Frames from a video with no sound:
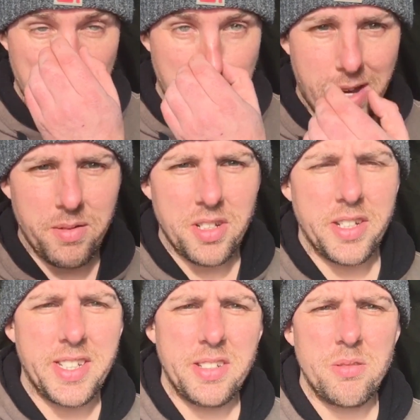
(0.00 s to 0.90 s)
that was
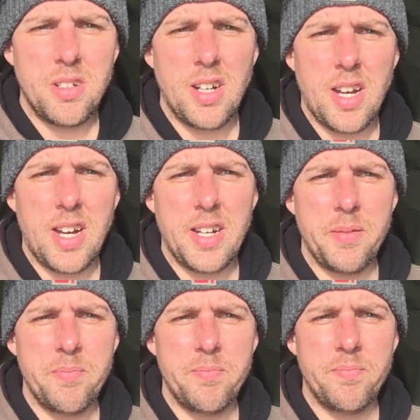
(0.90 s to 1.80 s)
ideal.
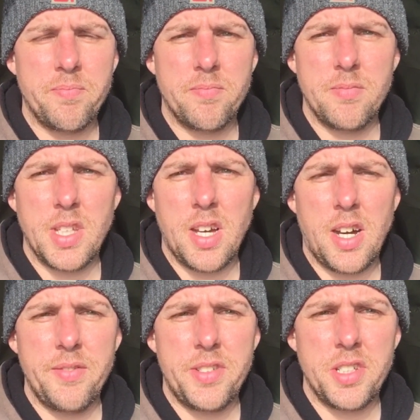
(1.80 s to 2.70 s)

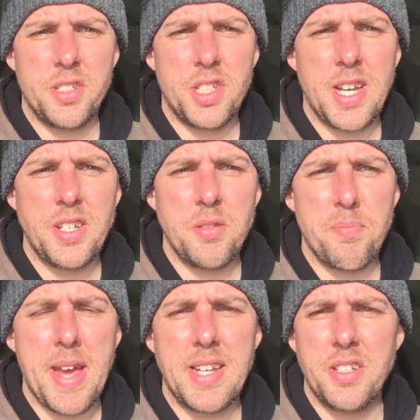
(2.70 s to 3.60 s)
I've just changed the
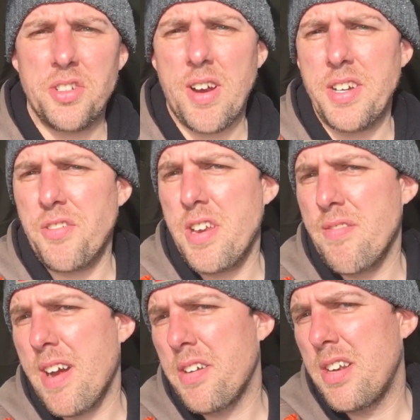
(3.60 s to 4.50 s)
baiting strategy
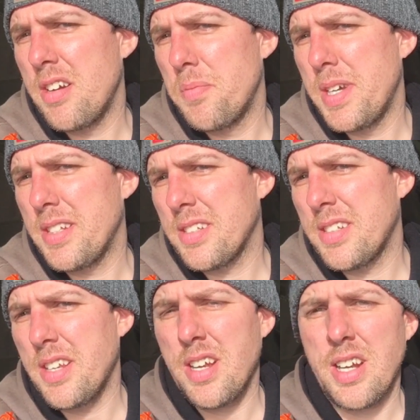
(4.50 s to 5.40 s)
around a little bit, as I
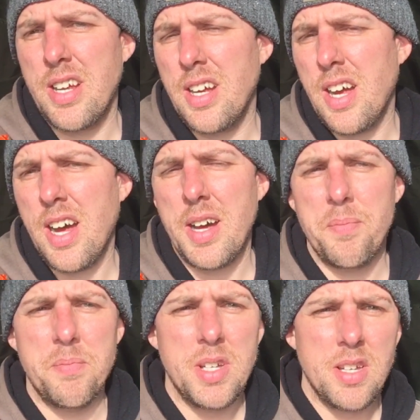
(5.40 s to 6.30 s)
said earlier.
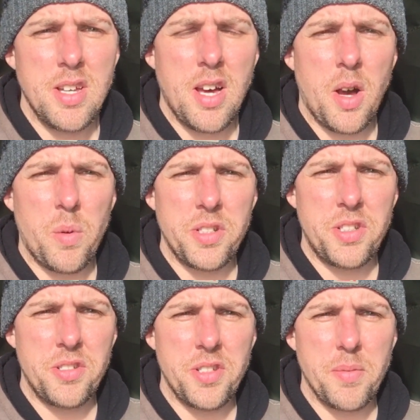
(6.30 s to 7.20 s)
I was
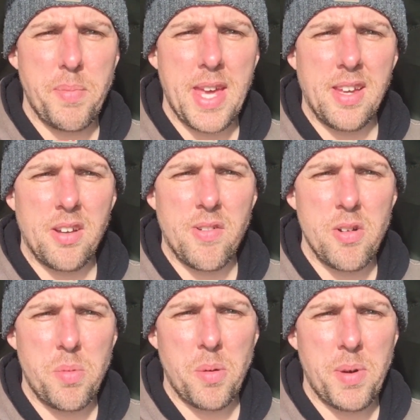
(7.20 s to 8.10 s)
using a pink
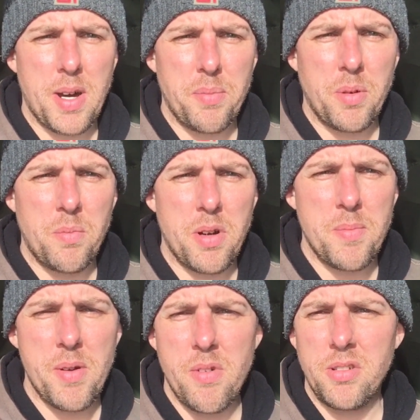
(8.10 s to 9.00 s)
krill pop-up on one of
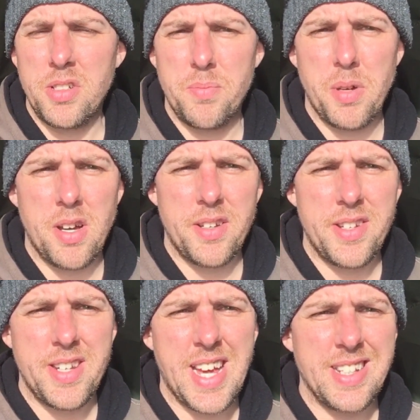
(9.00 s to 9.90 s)
my rods, but
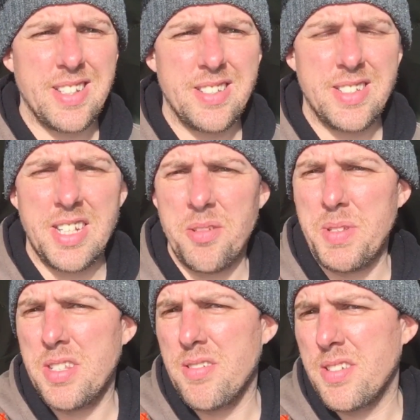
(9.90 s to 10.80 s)
that doesn't seem to
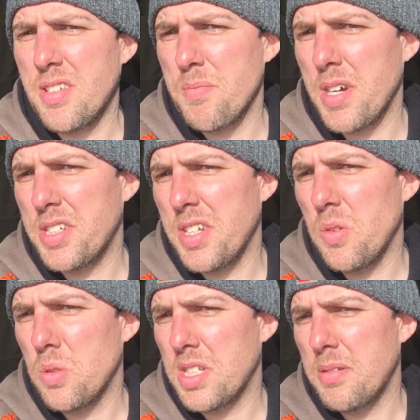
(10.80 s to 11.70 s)
be doing too much. It
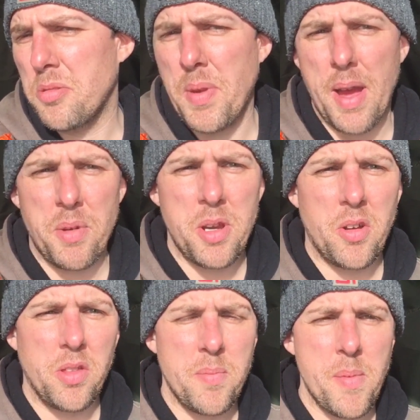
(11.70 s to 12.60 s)
all seems to be happening
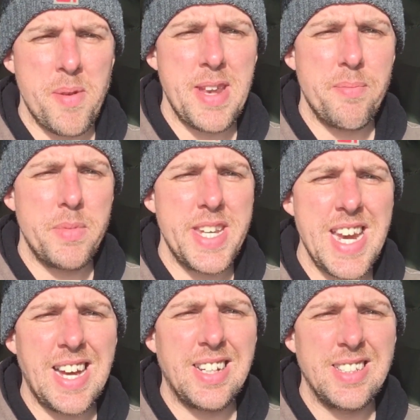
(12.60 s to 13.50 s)
on the
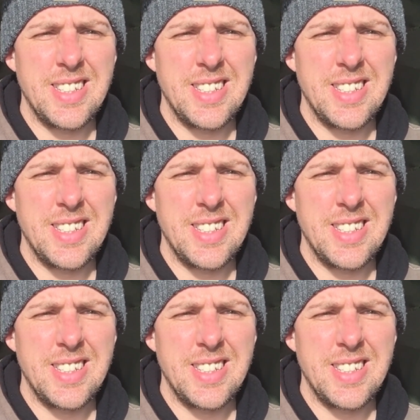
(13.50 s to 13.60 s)
Manila